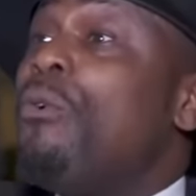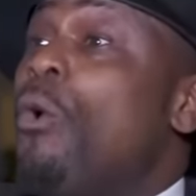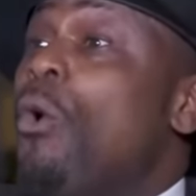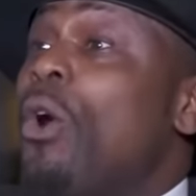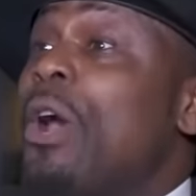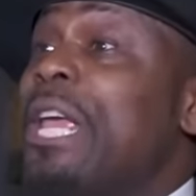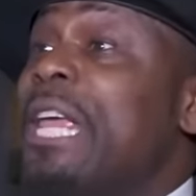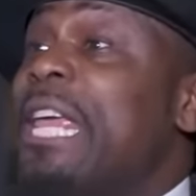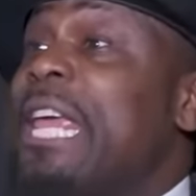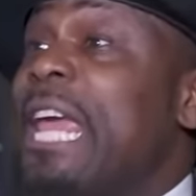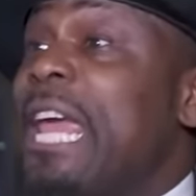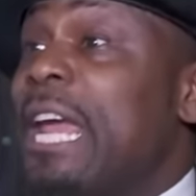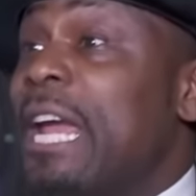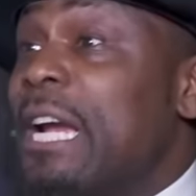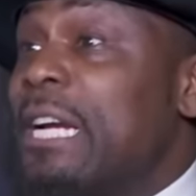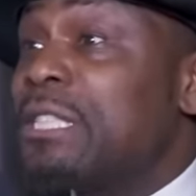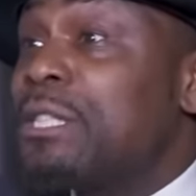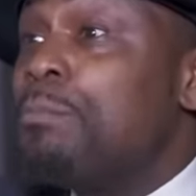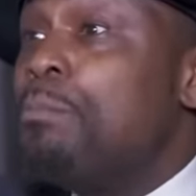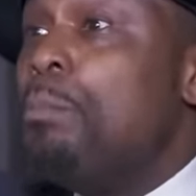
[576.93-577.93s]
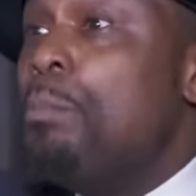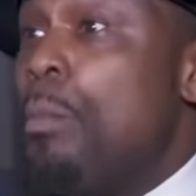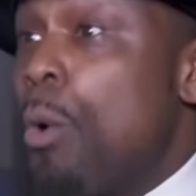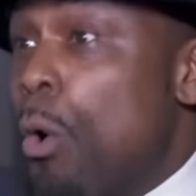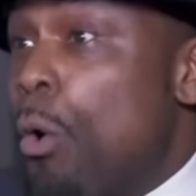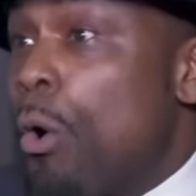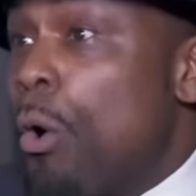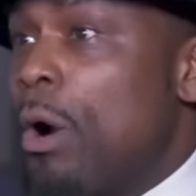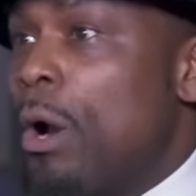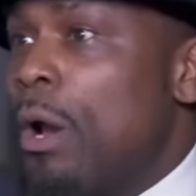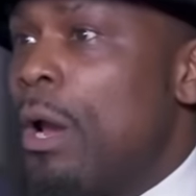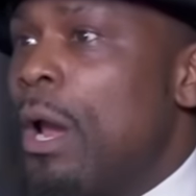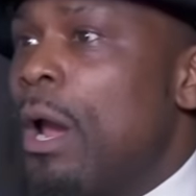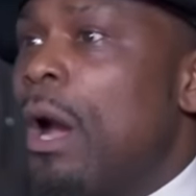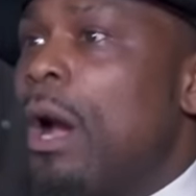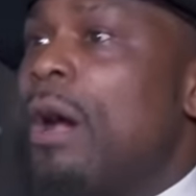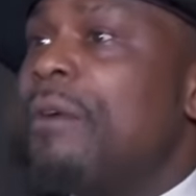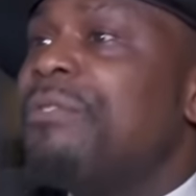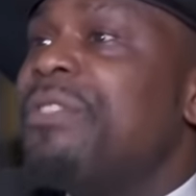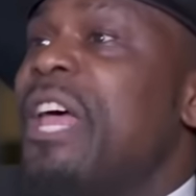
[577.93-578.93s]
4 years more
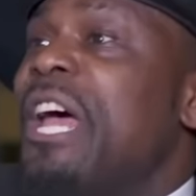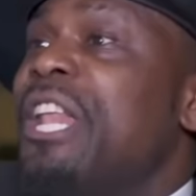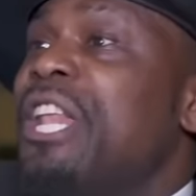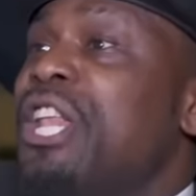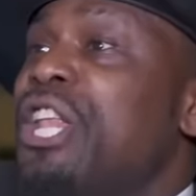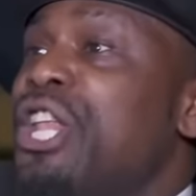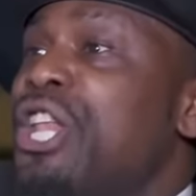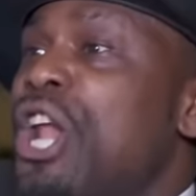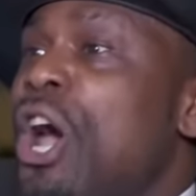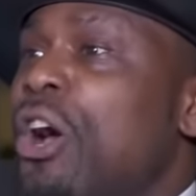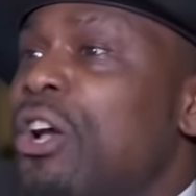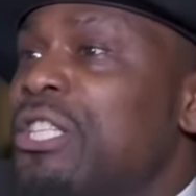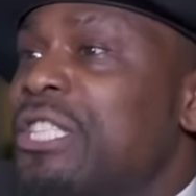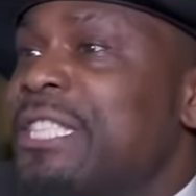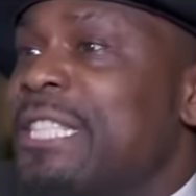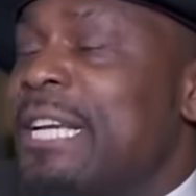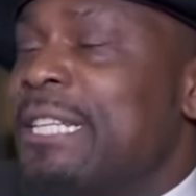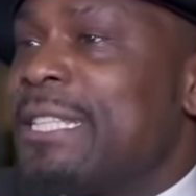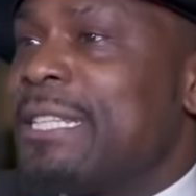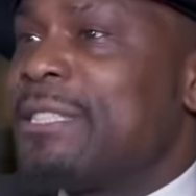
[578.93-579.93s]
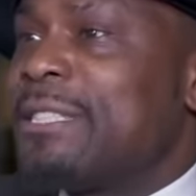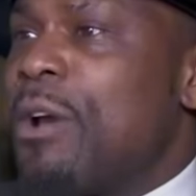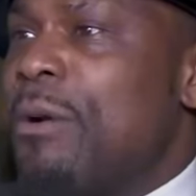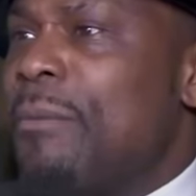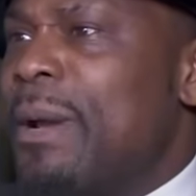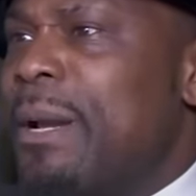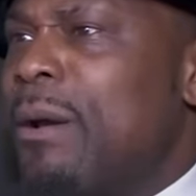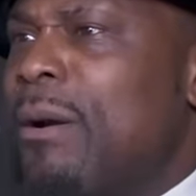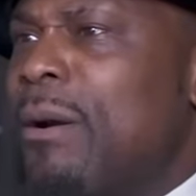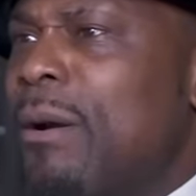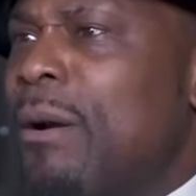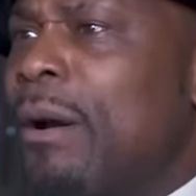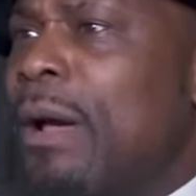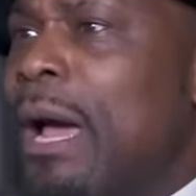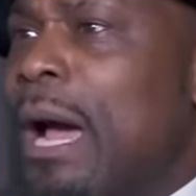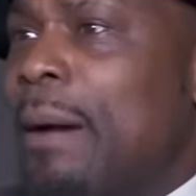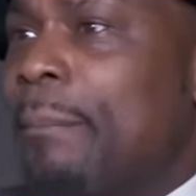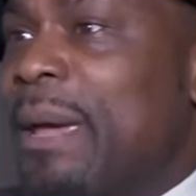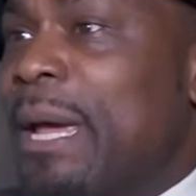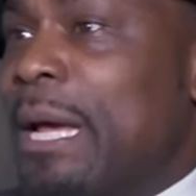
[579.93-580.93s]
of the nonsense that's going
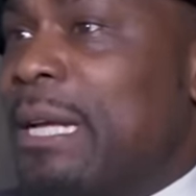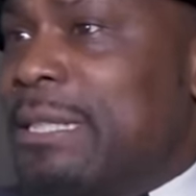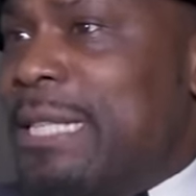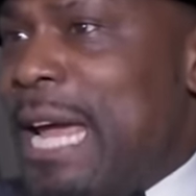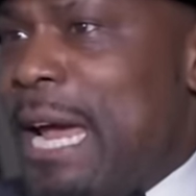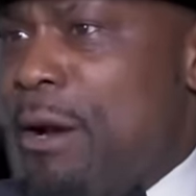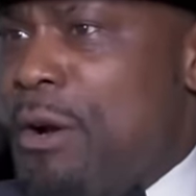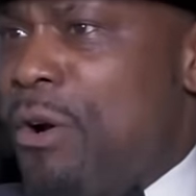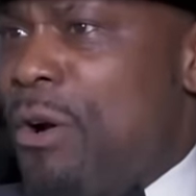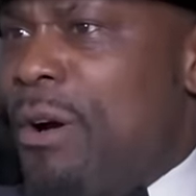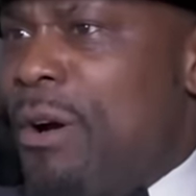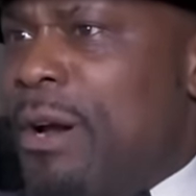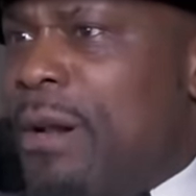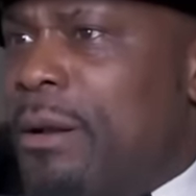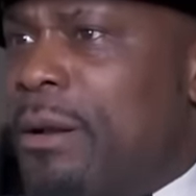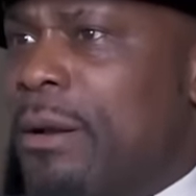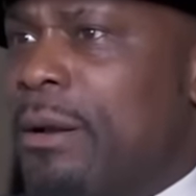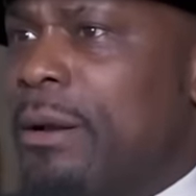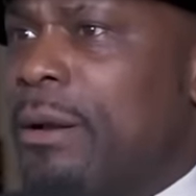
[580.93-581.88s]
on. I mean, is that hard?